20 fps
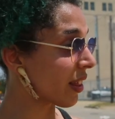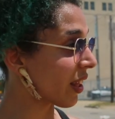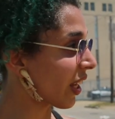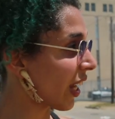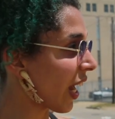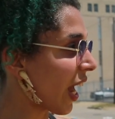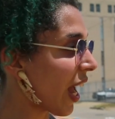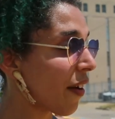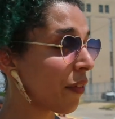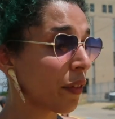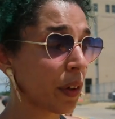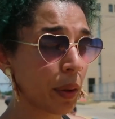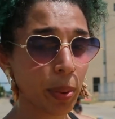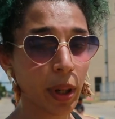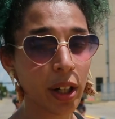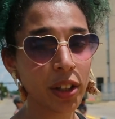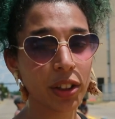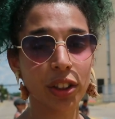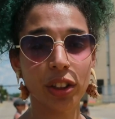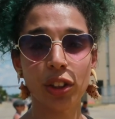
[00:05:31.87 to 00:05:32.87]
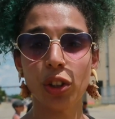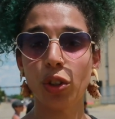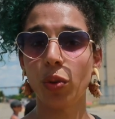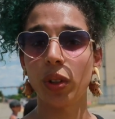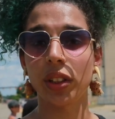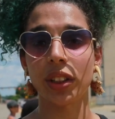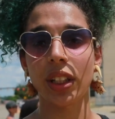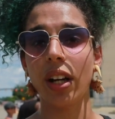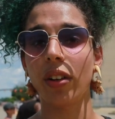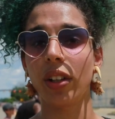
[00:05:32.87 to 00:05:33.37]
thank every person who
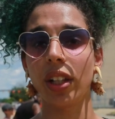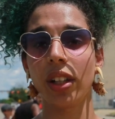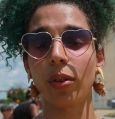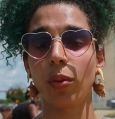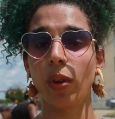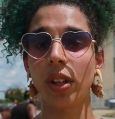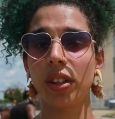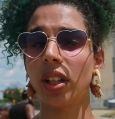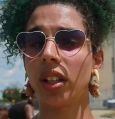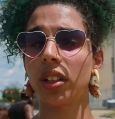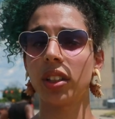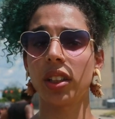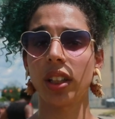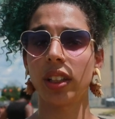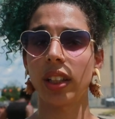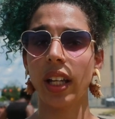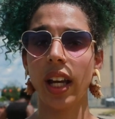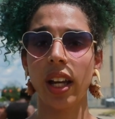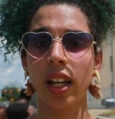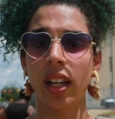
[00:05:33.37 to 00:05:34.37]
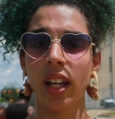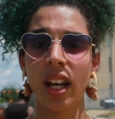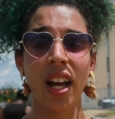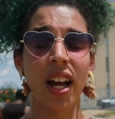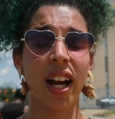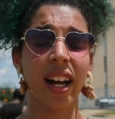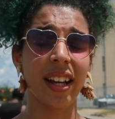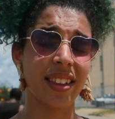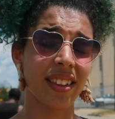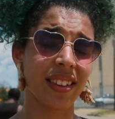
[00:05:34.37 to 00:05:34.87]
is out here with us today.
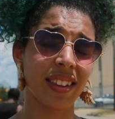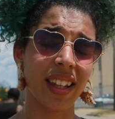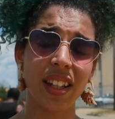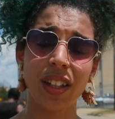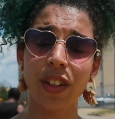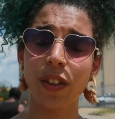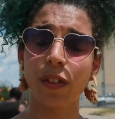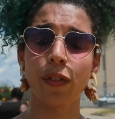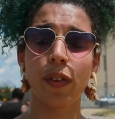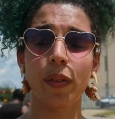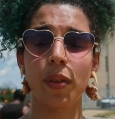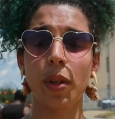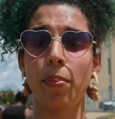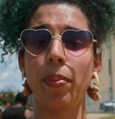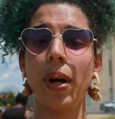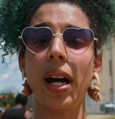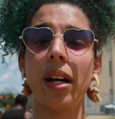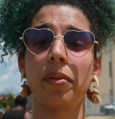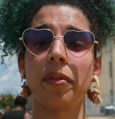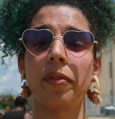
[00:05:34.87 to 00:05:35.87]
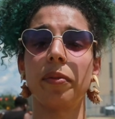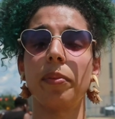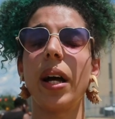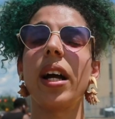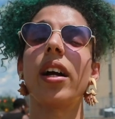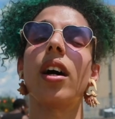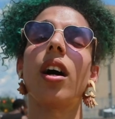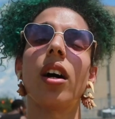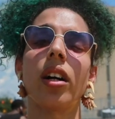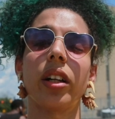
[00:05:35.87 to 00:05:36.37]
I thank you from the bottom of
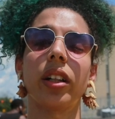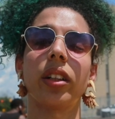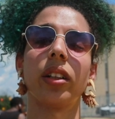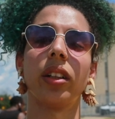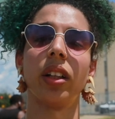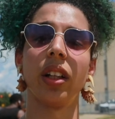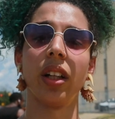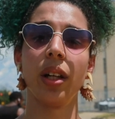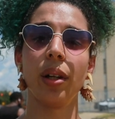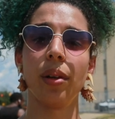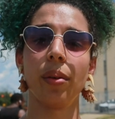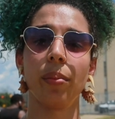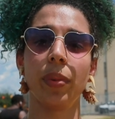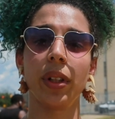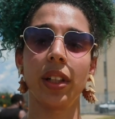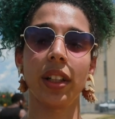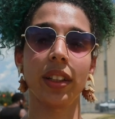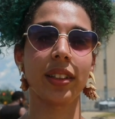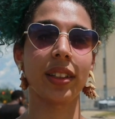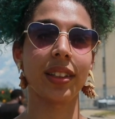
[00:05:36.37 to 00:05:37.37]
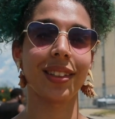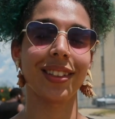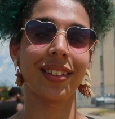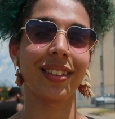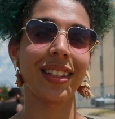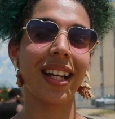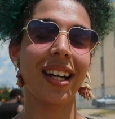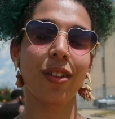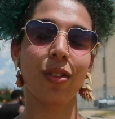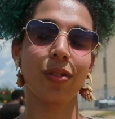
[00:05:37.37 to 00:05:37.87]
my heart because this is
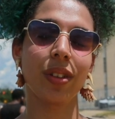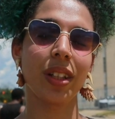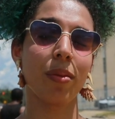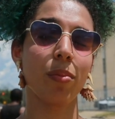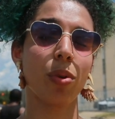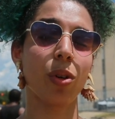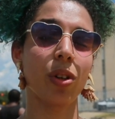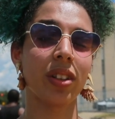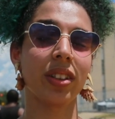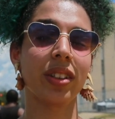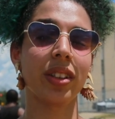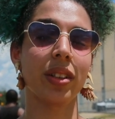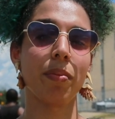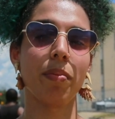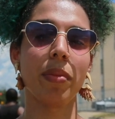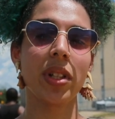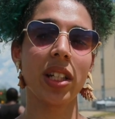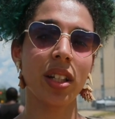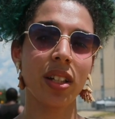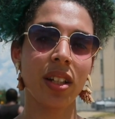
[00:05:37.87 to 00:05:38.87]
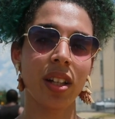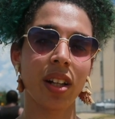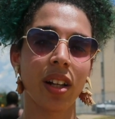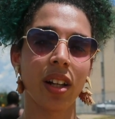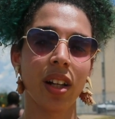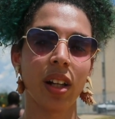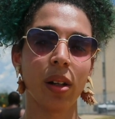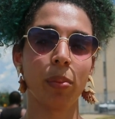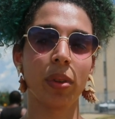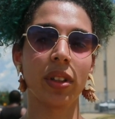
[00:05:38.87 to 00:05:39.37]
not only important to me,
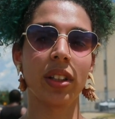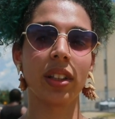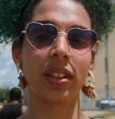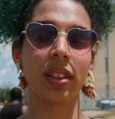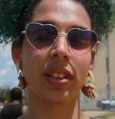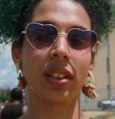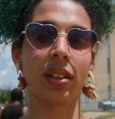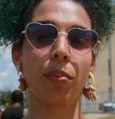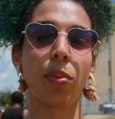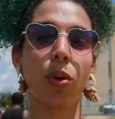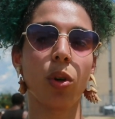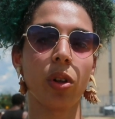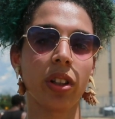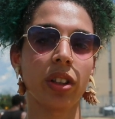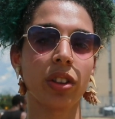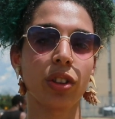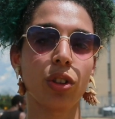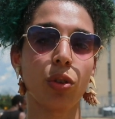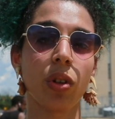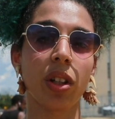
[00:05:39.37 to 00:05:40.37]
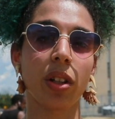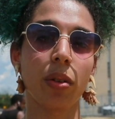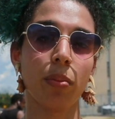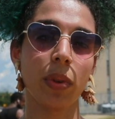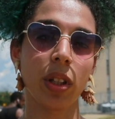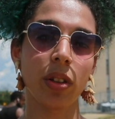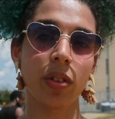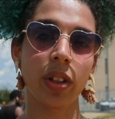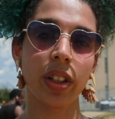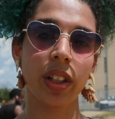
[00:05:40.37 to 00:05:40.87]
but this is important to a
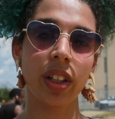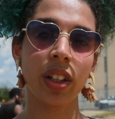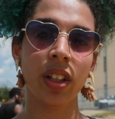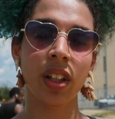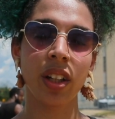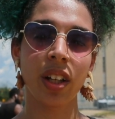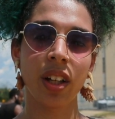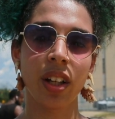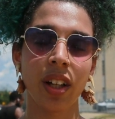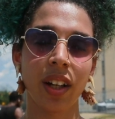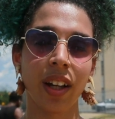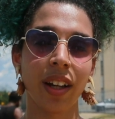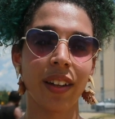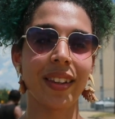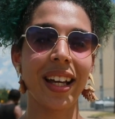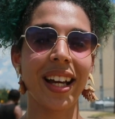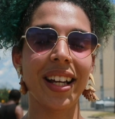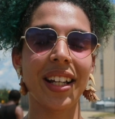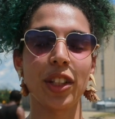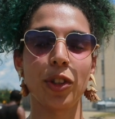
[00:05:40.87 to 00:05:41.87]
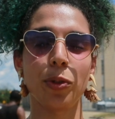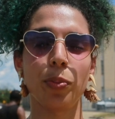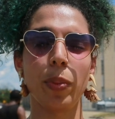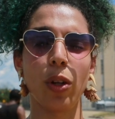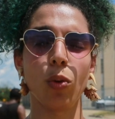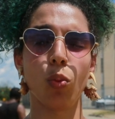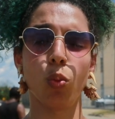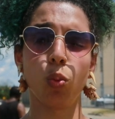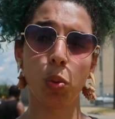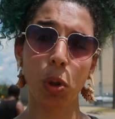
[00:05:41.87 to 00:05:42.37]
community that has
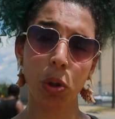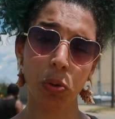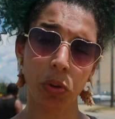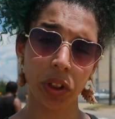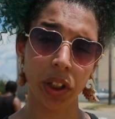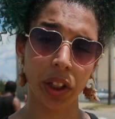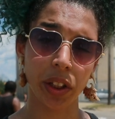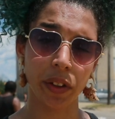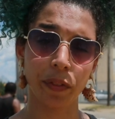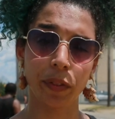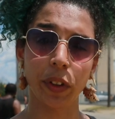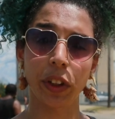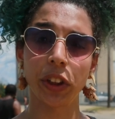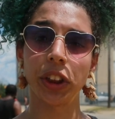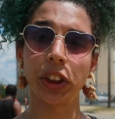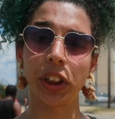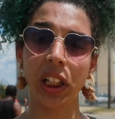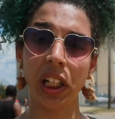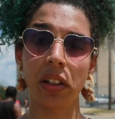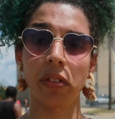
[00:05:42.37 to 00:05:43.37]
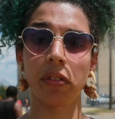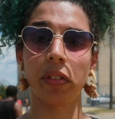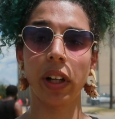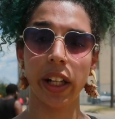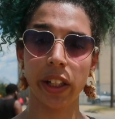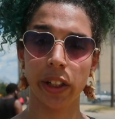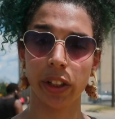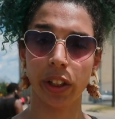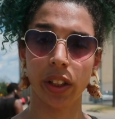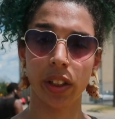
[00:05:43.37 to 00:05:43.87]
been wounded for
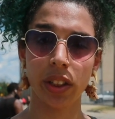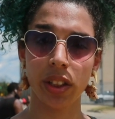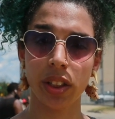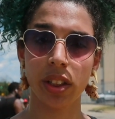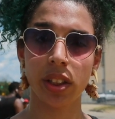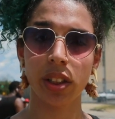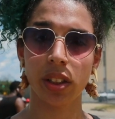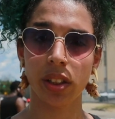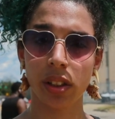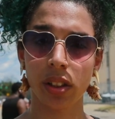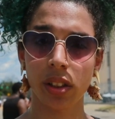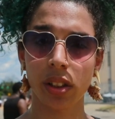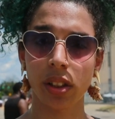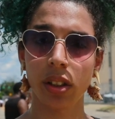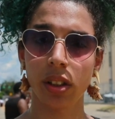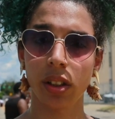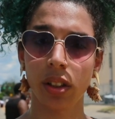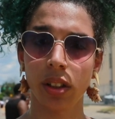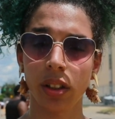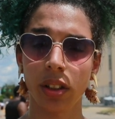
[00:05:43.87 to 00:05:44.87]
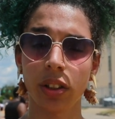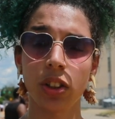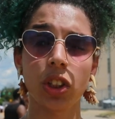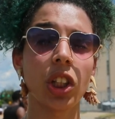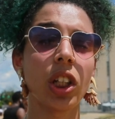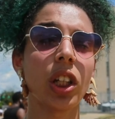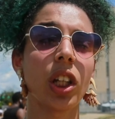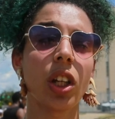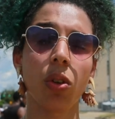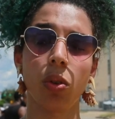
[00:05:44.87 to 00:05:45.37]
generations. It's
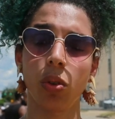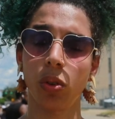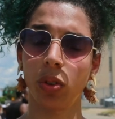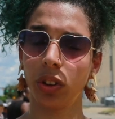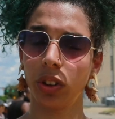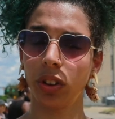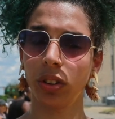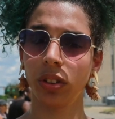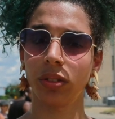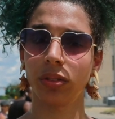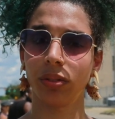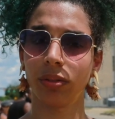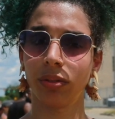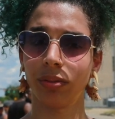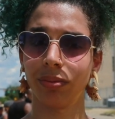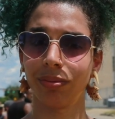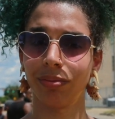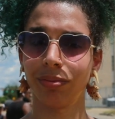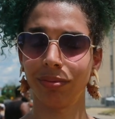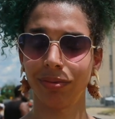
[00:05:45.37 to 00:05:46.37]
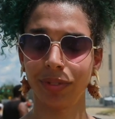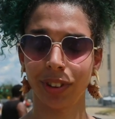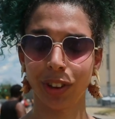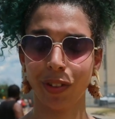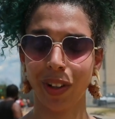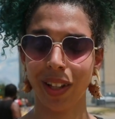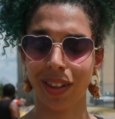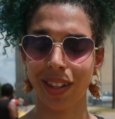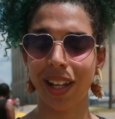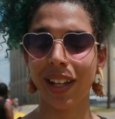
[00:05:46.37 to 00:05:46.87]
huge. So
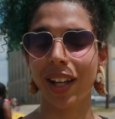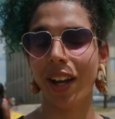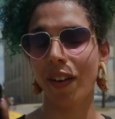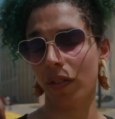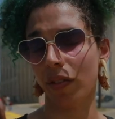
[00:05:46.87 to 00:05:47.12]
I thank